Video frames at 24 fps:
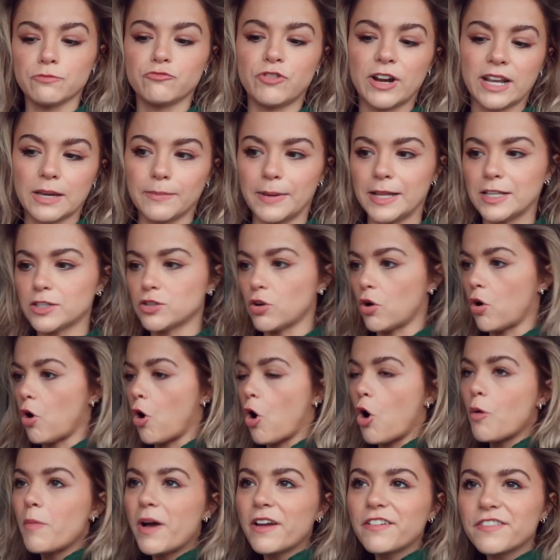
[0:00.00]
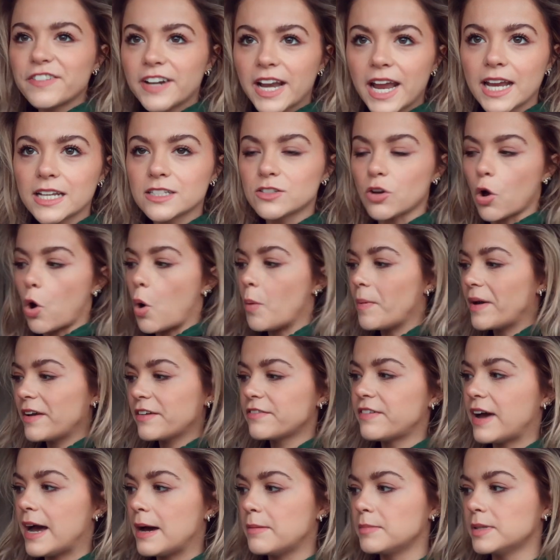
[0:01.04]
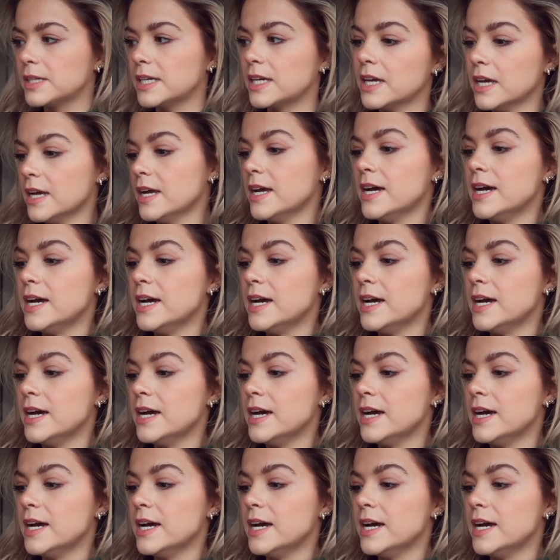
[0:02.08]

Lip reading: Recommend to all my friends, all my family,